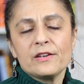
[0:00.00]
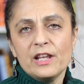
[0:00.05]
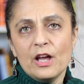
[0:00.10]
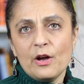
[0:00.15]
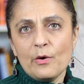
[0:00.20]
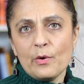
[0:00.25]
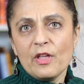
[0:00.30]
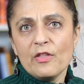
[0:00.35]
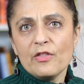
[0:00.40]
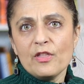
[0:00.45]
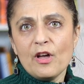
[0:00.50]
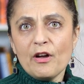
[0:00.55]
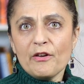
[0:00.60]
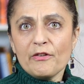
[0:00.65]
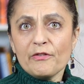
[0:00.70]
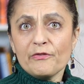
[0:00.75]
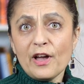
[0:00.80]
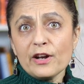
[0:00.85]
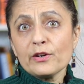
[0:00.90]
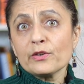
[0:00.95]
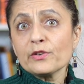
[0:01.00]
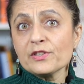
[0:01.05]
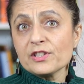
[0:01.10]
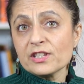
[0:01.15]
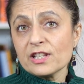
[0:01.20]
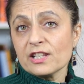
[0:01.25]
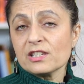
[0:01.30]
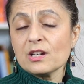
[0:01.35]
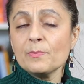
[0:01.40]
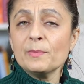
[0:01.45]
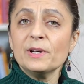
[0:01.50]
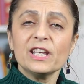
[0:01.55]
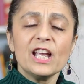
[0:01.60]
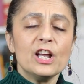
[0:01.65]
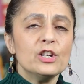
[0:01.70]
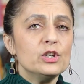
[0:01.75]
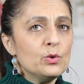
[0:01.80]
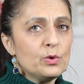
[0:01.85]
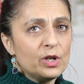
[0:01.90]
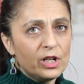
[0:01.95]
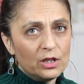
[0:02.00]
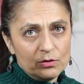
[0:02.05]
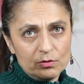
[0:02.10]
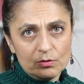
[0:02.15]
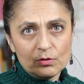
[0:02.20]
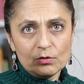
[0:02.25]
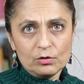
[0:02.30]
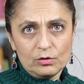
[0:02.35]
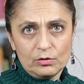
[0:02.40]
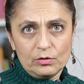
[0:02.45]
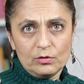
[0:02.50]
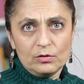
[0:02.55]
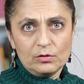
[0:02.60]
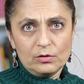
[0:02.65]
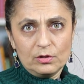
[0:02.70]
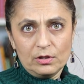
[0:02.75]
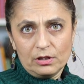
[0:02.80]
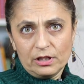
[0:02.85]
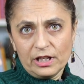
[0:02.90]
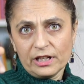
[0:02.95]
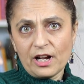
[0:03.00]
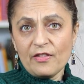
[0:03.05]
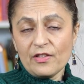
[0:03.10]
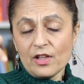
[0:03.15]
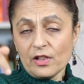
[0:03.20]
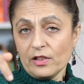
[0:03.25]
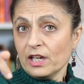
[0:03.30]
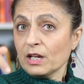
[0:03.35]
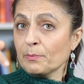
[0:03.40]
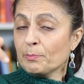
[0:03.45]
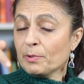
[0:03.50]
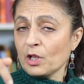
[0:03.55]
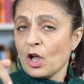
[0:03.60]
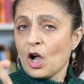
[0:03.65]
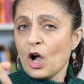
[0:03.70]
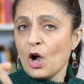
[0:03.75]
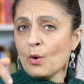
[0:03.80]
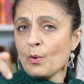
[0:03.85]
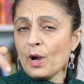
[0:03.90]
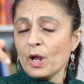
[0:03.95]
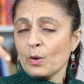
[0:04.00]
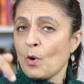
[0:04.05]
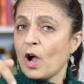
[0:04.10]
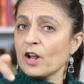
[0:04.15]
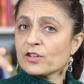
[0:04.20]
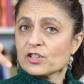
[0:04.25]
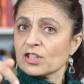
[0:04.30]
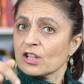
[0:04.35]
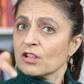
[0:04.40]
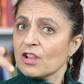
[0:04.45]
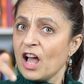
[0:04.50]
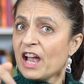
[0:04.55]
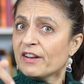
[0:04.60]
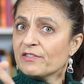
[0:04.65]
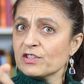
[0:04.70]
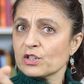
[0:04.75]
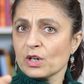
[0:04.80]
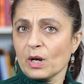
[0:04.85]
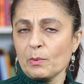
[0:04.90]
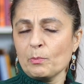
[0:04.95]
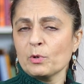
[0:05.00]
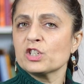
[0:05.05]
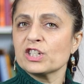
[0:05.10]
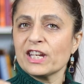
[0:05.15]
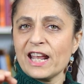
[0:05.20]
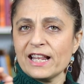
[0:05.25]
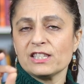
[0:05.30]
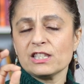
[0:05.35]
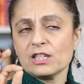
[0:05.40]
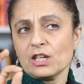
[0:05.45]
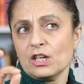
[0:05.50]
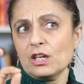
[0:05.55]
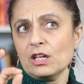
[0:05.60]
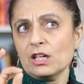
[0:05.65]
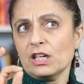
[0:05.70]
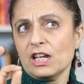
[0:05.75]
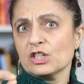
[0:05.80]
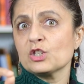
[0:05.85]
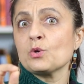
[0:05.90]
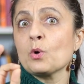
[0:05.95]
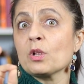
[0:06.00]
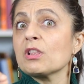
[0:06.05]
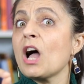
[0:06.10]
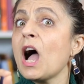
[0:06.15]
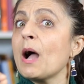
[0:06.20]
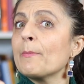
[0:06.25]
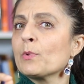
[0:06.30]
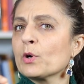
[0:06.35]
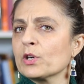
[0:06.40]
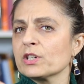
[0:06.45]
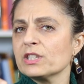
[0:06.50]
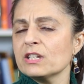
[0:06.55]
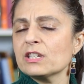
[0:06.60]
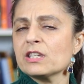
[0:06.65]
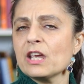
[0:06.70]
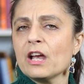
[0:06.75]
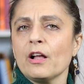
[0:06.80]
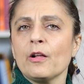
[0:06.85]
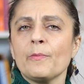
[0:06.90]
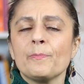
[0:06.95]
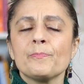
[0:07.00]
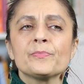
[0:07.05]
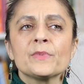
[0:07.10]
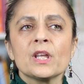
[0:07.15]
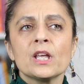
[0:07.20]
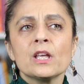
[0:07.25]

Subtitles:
Now, in the federal system, and again, you can click on the link below and watch the live stream, which gets you a lot more detail.